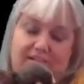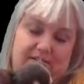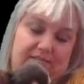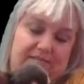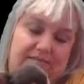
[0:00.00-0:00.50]

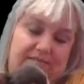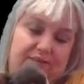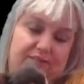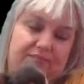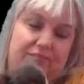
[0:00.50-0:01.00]
of
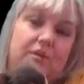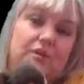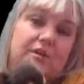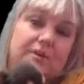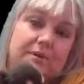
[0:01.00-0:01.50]

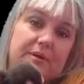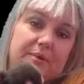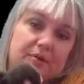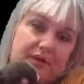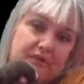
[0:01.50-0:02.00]
talking to people
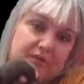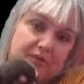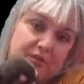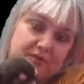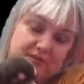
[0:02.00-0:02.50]
who have
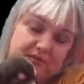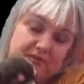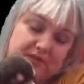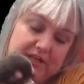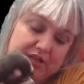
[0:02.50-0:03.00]
difficulties in
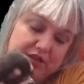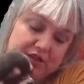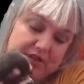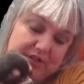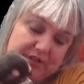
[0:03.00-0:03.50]

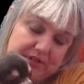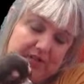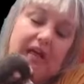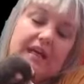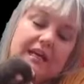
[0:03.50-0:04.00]
relationships.
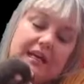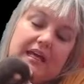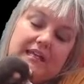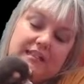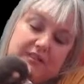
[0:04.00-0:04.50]

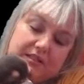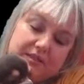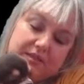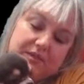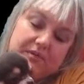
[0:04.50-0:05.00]
Yes, I do,
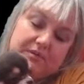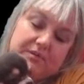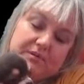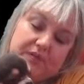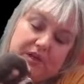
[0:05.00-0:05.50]
especially ones
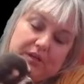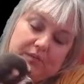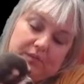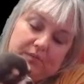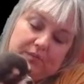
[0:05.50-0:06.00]
that break
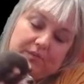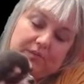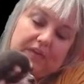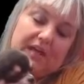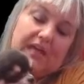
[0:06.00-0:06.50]
up.
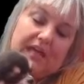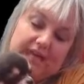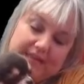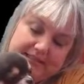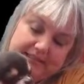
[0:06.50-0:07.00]

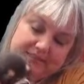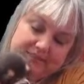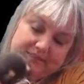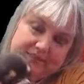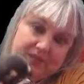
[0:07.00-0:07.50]
Yes,
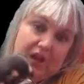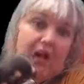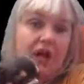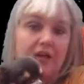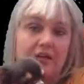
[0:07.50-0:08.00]

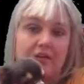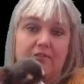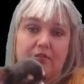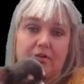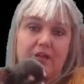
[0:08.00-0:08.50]
and
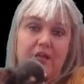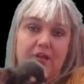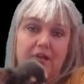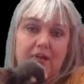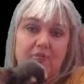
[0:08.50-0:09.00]

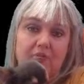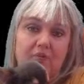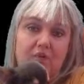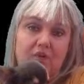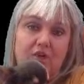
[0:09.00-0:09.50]
how to
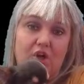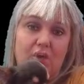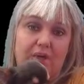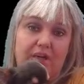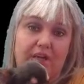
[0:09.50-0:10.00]
avoid
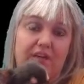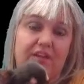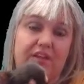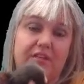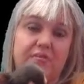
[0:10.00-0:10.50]
comment. And I
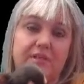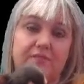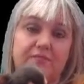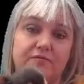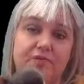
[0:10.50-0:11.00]
think sometimes
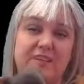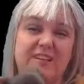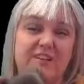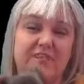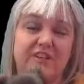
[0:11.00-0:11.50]
doing
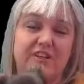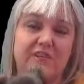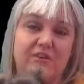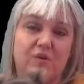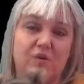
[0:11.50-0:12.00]
little video
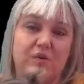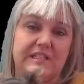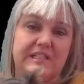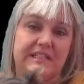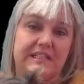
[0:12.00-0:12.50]

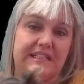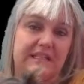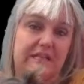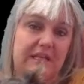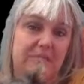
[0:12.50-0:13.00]
recordings and little
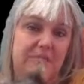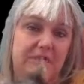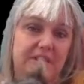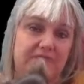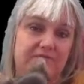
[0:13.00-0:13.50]
clips
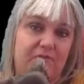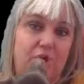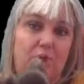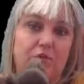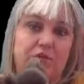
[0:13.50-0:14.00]
is
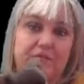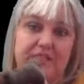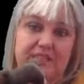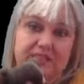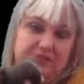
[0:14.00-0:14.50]
far much
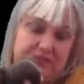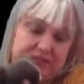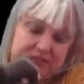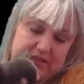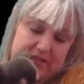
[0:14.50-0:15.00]
better
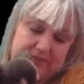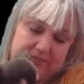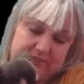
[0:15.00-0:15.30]
than